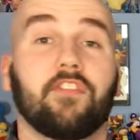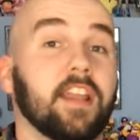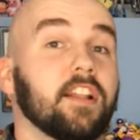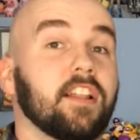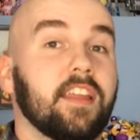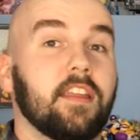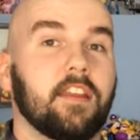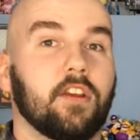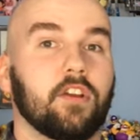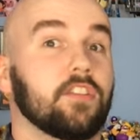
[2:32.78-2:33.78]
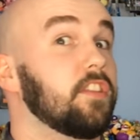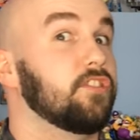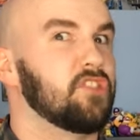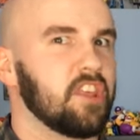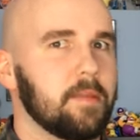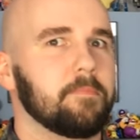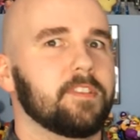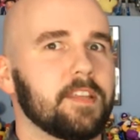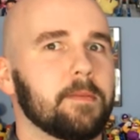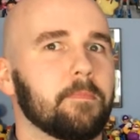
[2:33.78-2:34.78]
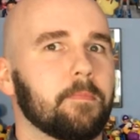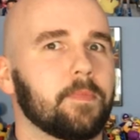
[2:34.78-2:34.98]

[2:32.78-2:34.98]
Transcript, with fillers: Finally, the Dream Team.